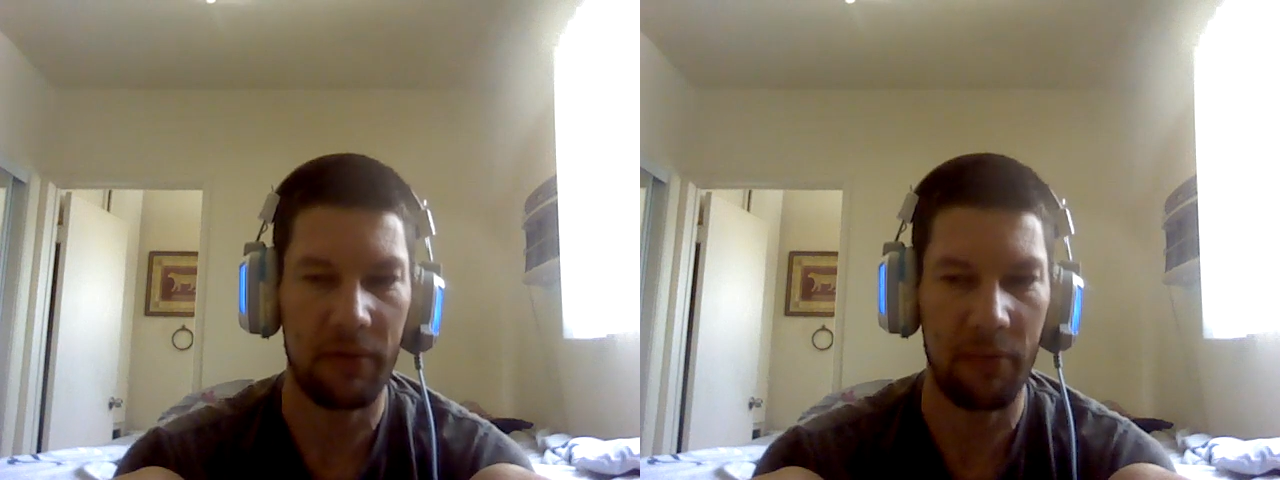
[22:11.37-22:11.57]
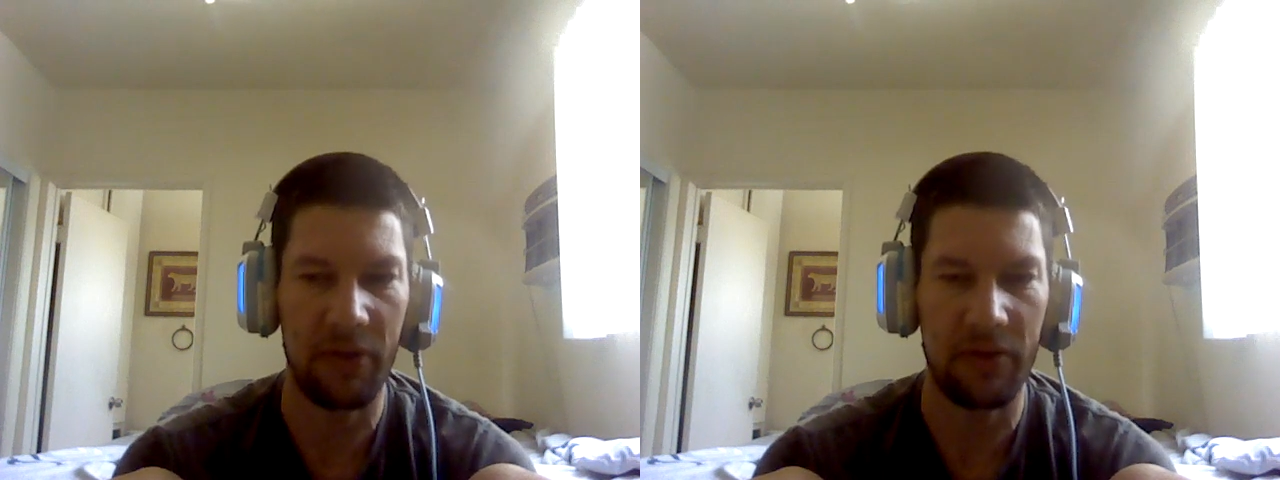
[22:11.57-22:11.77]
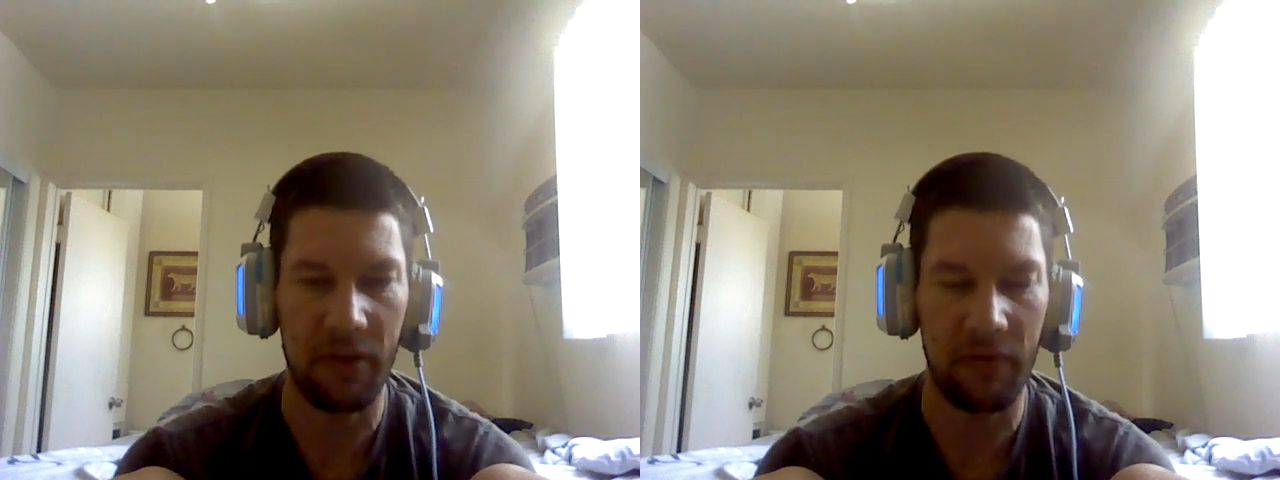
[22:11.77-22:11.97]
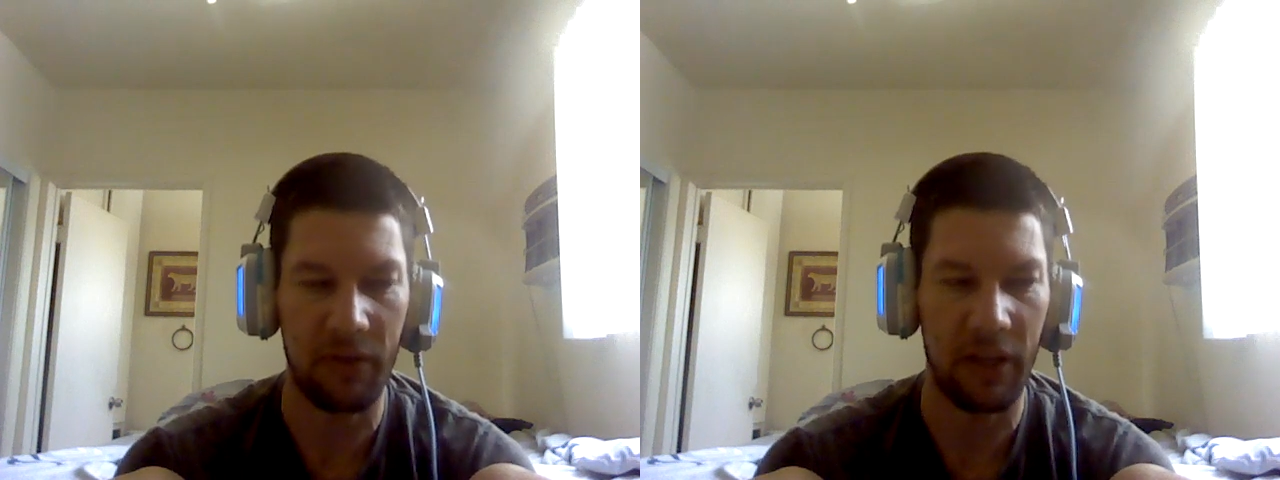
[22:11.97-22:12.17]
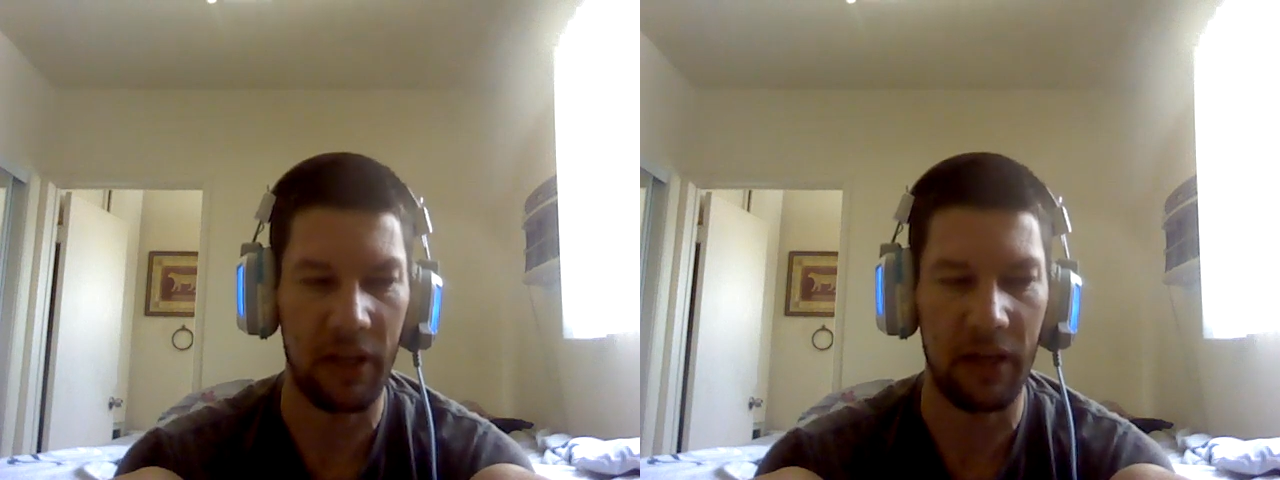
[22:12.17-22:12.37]
keeping yourself
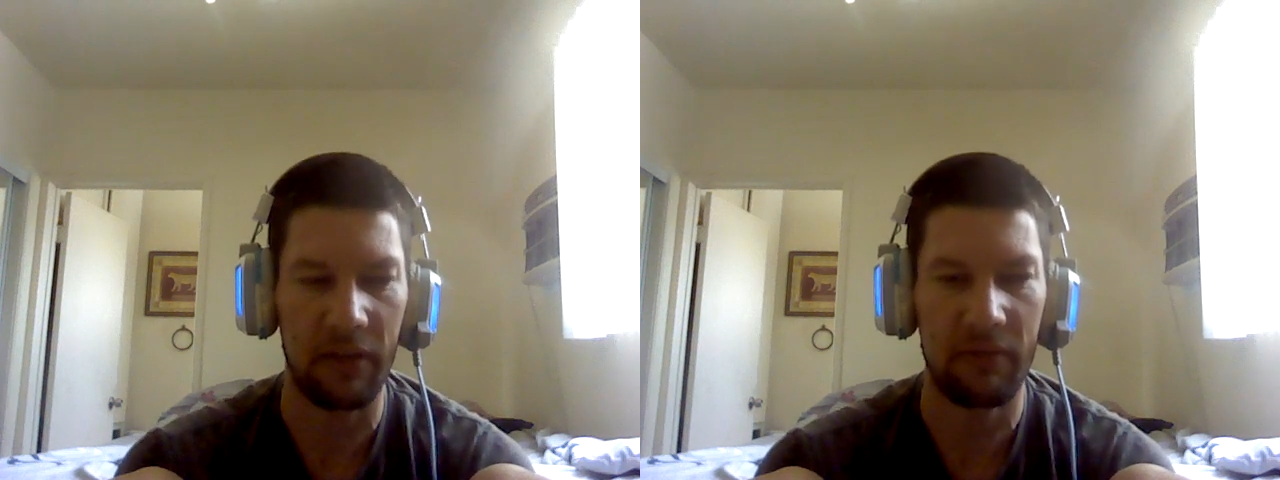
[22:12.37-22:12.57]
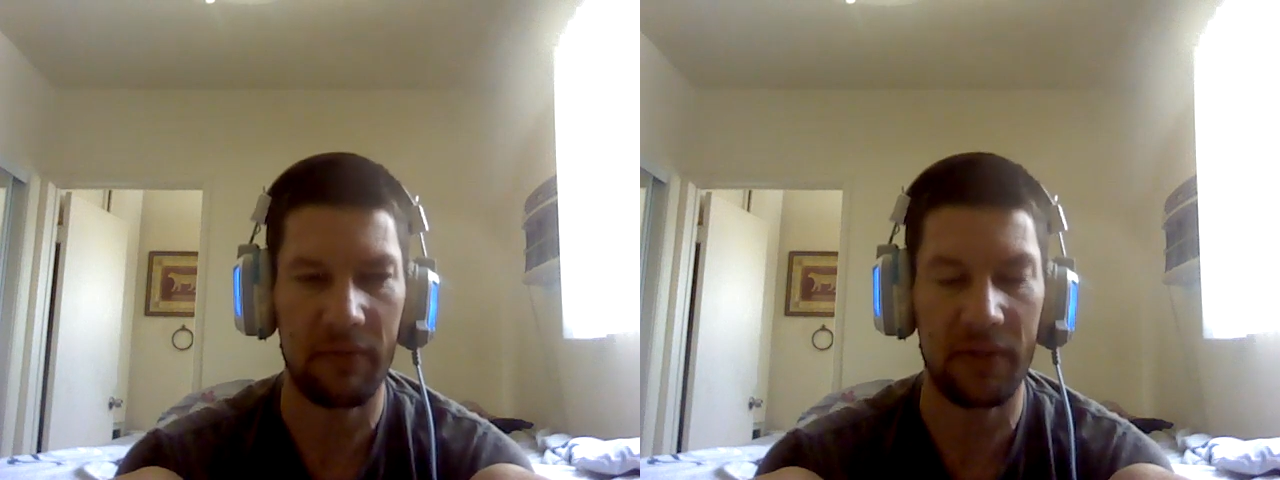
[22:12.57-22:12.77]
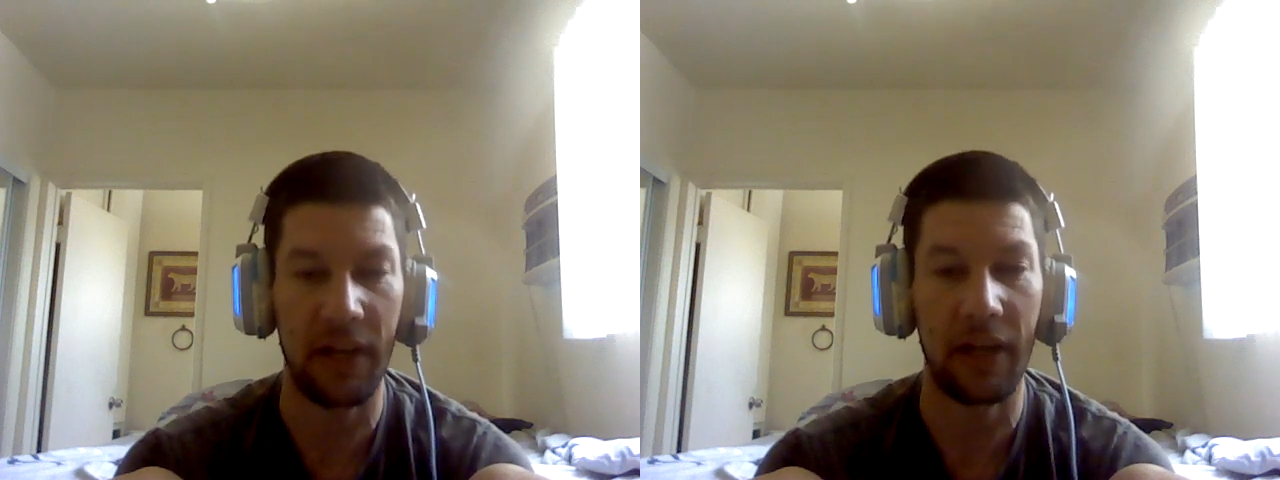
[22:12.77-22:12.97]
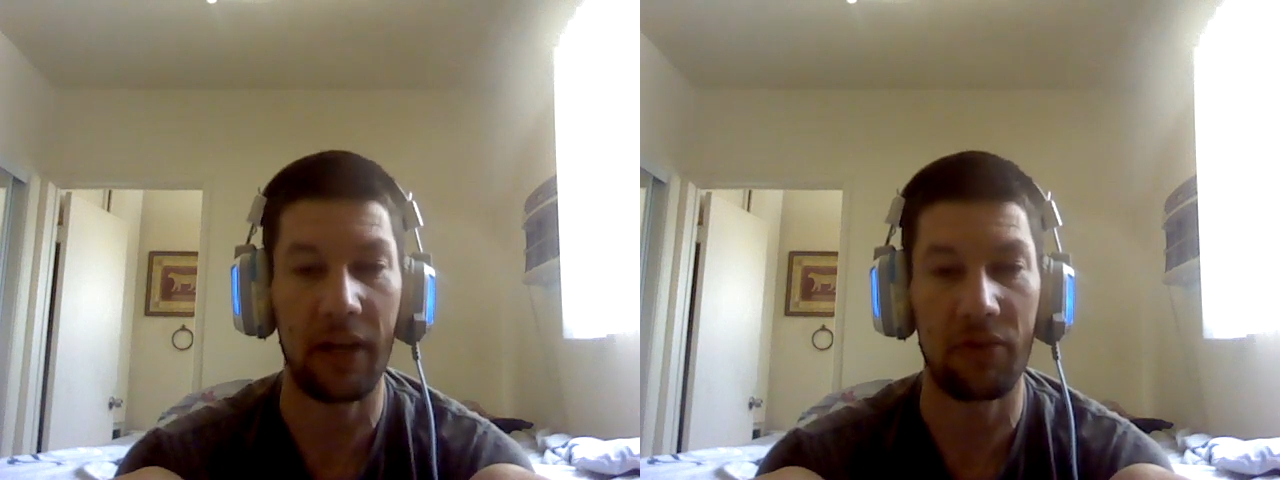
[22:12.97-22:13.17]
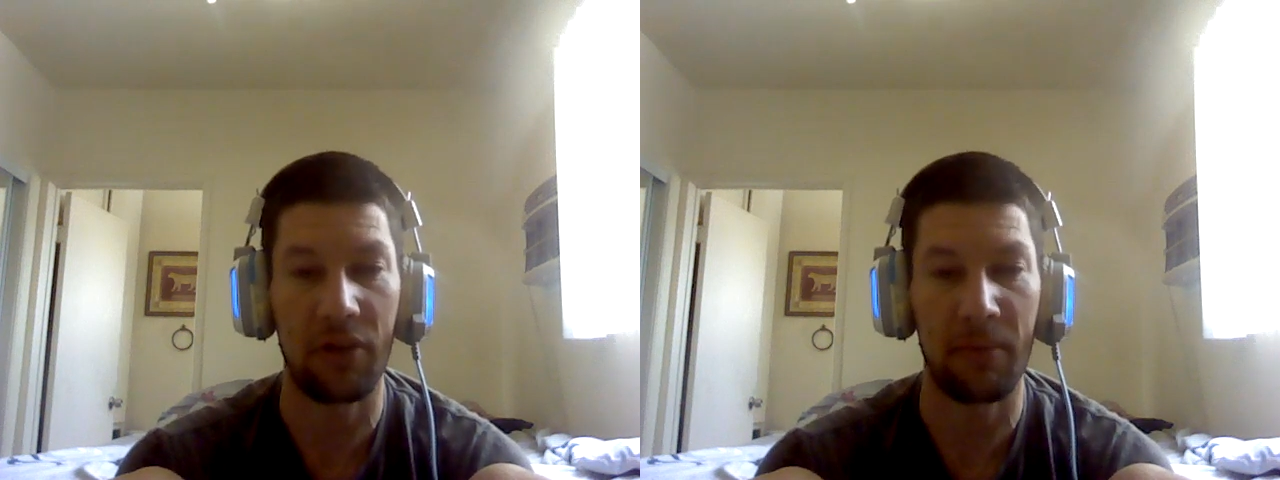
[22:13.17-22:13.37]
clean, staying out
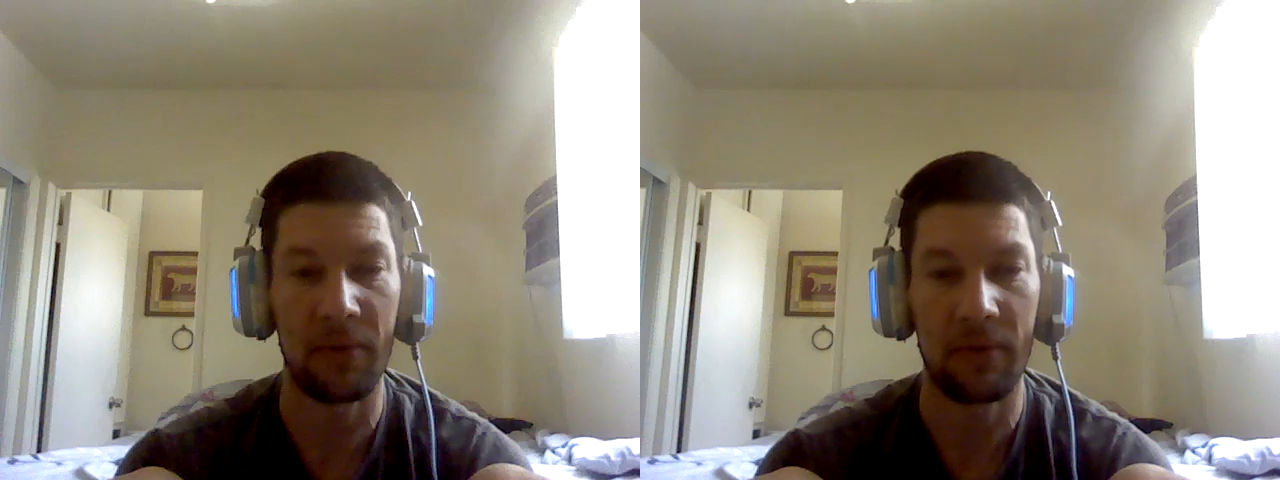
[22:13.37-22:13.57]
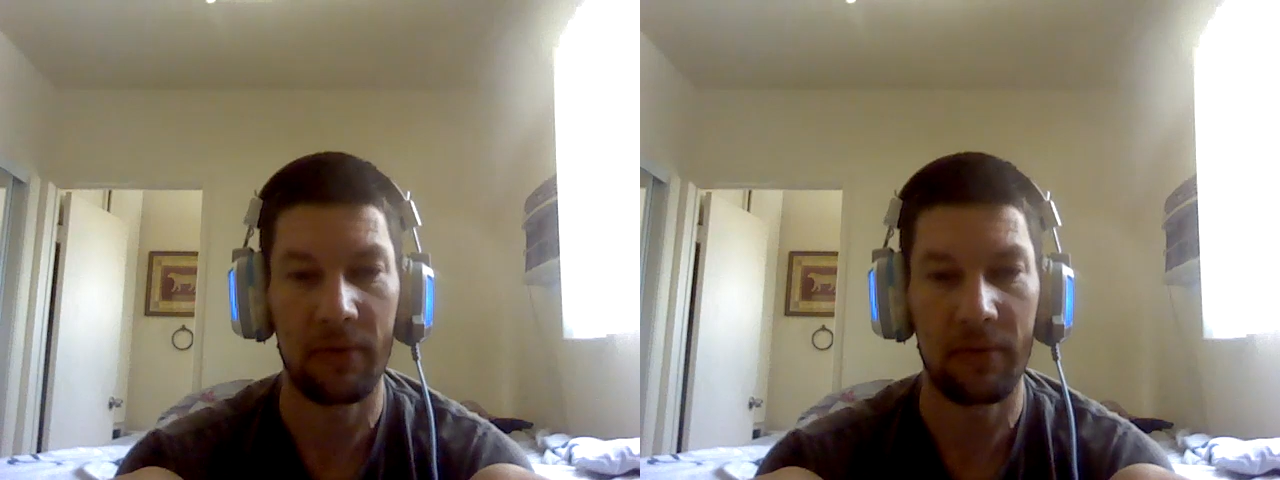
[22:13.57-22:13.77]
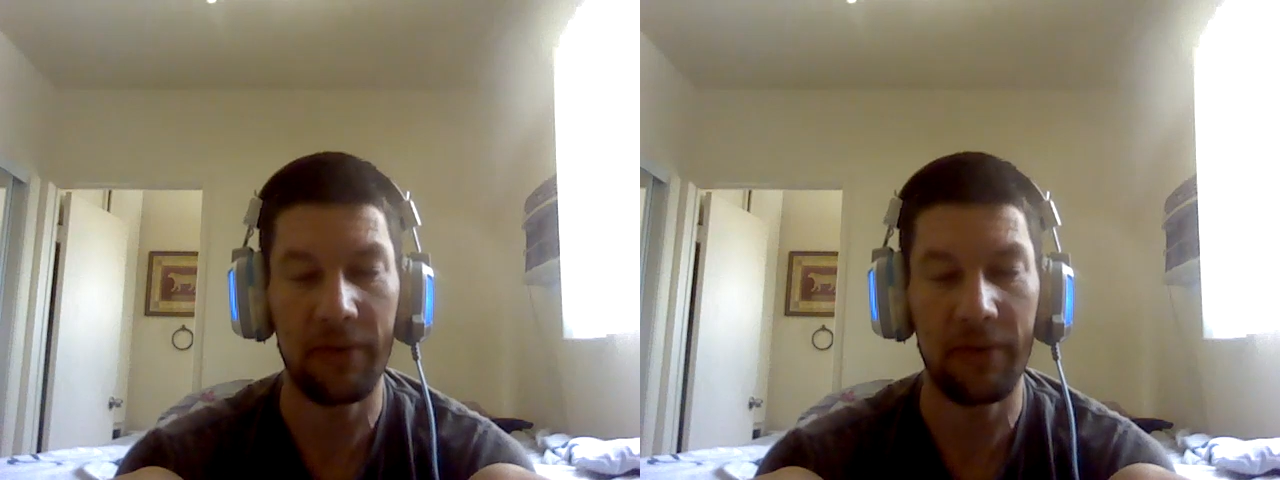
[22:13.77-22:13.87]
of trouble.